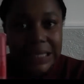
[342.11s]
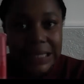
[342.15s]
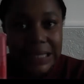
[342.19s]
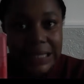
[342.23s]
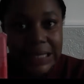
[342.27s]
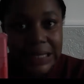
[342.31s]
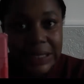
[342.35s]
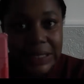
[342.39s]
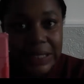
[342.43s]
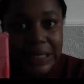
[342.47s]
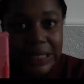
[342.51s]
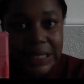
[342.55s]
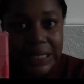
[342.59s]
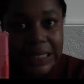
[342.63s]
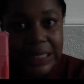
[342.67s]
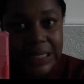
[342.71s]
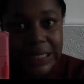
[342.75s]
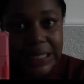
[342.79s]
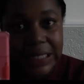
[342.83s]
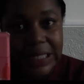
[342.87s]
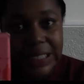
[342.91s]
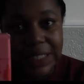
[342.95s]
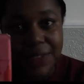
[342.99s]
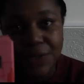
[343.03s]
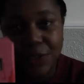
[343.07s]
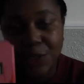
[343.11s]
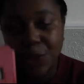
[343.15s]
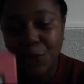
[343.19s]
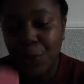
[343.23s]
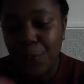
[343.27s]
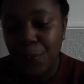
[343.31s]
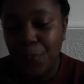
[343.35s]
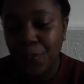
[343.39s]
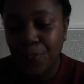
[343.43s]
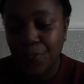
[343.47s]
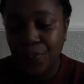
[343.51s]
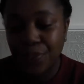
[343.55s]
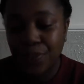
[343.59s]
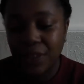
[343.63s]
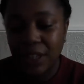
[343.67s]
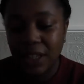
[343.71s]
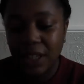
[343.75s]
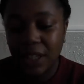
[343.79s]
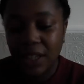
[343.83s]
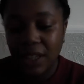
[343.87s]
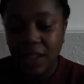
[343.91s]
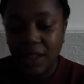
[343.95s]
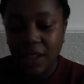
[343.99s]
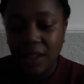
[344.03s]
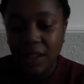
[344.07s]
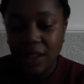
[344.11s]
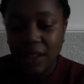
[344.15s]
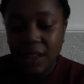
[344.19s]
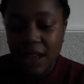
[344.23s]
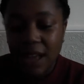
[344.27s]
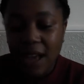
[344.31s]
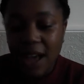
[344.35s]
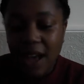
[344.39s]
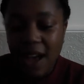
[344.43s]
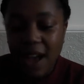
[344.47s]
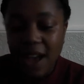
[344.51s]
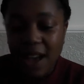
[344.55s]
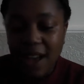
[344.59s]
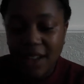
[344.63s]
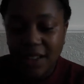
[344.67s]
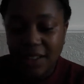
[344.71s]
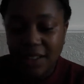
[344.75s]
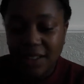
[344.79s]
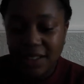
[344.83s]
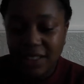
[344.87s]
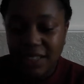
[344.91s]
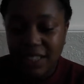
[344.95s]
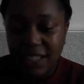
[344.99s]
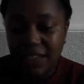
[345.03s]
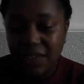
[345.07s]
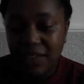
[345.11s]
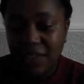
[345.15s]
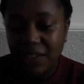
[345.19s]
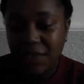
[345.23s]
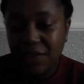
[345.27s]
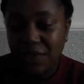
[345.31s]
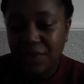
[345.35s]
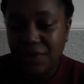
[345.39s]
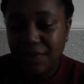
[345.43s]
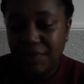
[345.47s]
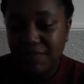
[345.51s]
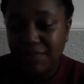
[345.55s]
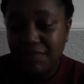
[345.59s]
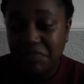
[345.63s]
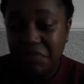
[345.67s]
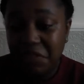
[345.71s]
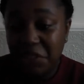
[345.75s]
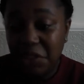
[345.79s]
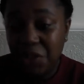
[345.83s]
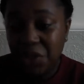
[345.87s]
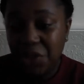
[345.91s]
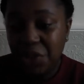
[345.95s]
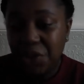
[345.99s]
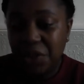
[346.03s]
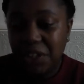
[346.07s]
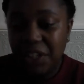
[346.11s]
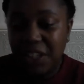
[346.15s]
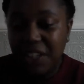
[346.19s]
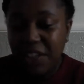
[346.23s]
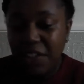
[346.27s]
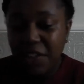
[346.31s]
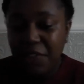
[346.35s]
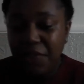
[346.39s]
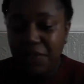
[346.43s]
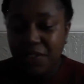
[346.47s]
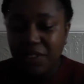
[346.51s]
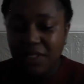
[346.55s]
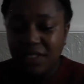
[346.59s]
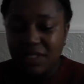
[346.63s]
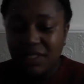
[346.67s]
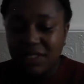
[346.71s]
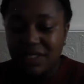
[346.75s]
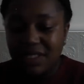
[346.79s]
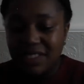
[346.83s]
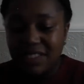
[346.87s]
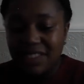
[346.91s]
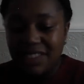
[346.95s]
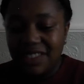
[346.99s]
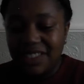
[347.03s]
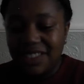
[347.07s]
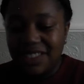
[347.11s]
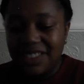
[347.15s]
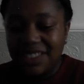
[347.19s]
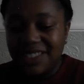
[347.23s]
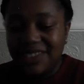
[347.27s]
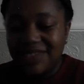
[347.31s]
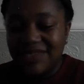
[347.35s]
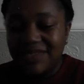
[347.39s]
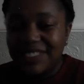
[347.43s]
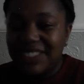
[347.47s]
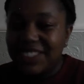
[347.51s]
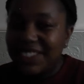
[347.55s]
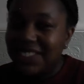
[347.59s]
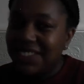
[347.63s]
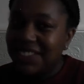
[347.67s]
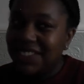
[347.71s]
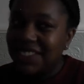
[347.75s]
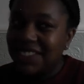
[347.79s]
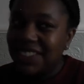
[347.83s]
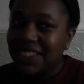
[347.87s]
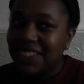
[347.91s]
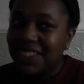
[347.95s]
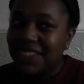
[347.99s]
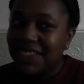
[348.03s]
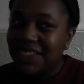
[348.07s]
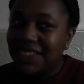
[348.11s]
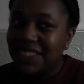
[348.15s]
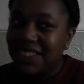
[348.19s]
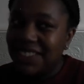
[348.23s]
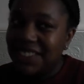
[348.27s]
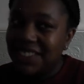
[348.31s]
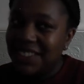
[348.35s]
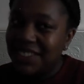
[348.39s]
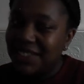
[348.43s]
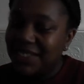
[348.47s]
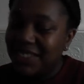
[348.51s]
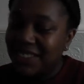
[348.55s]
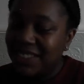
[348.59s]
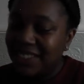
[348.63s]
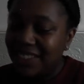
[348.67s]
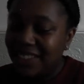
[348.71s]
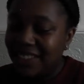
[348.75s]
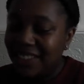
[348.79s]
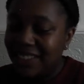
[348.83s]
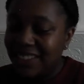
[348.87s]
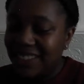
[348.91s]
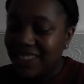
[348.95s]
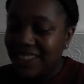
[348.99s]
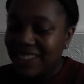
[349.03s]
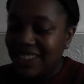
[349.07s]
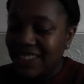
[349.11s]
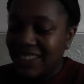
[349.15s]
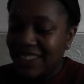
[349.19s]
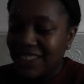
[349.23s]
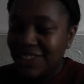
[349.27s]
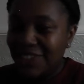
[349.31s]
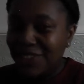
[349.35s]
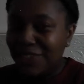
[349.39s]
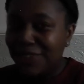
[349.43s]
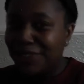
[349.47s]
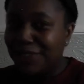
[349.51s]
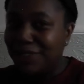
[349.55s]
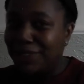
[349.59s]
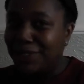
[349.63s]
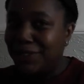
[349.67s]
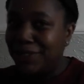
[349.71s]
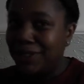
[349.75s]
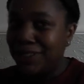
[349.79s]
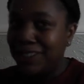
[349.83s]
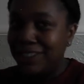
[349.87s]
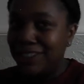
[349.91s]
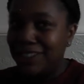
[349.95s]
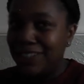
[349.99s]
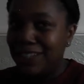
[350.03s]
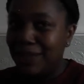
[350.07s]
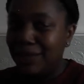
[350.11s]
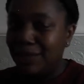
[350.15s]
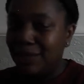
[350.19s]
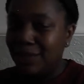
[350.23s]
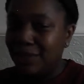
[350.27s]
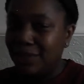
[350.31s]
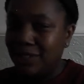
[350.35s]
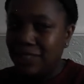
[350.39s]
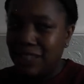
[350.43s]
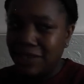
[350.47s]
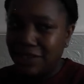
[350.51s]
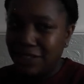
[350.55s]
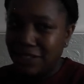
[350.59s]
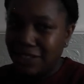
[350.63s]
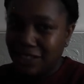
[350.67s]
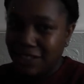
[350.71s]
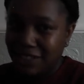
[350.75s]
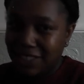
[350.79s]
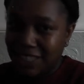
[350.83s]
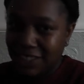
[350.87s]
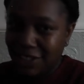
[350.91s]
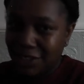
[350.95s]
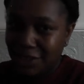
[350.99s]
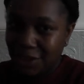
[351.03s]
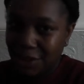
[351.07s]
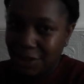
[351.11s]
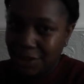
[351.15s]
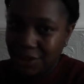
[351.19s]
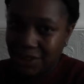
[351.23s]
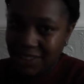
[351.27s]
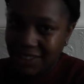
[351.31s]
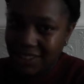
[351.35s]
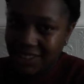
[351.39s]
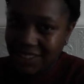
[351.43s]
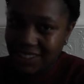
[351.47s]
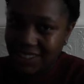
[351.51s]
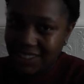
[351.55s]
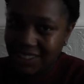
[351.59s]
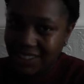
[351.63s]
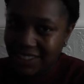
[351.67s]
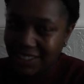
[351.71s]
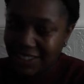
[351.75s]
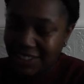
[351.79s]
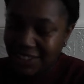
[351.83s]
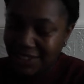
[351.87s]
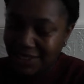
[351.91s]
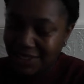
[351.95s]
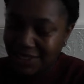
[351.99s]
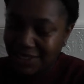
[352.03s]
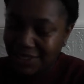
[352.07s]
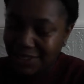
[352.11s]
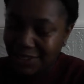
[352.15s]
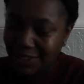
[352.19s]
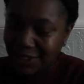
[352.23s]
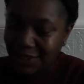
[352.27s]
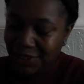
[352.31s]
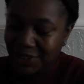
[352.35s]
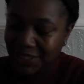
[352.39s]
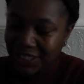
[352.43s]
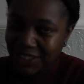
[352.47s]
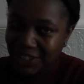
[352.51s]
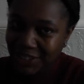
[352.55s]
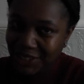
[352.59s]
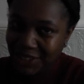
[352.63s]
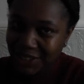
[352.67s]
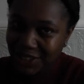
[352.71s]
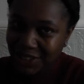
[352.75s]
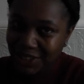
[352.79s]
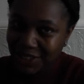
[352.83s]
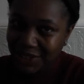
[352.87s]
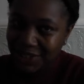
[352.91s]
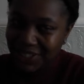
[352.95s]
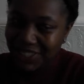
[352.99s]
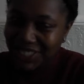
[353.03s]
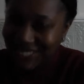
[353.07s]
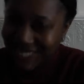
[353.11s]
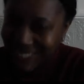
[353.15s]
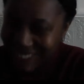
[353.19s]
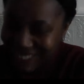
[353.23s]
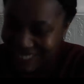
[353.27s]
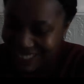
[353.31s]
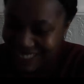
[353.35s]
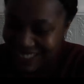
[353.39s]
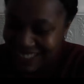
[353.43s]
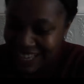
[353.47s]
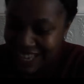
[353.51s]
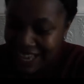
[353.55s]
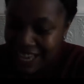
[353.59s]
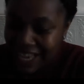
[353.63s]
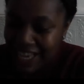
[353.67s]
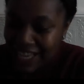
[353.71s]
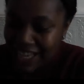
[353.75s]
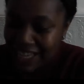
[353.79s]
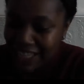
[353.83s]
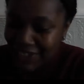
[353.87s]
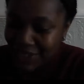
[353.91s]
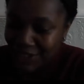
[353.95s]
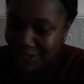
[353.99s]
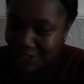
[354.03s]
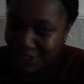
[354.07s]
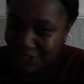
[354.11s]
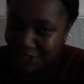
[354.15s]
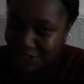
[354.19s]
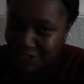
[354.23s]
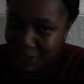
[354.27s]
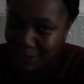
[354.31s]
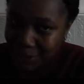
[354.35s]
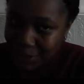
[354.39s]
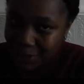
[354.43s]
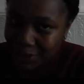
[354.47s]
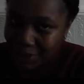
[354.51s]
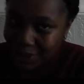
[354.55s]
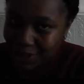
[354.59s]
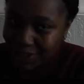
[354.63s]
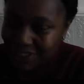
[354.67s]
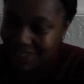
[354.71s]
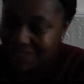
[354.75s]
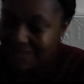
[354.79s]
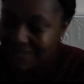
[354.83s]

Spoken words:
Seriously delightful. And even if you do try it and you feel, oh, you know what, I don't think they advertise this right, I can't taste any toast or any jam, you're never going to taste toasted tea. Like, don't even lie to yourself. As far as the jam goes,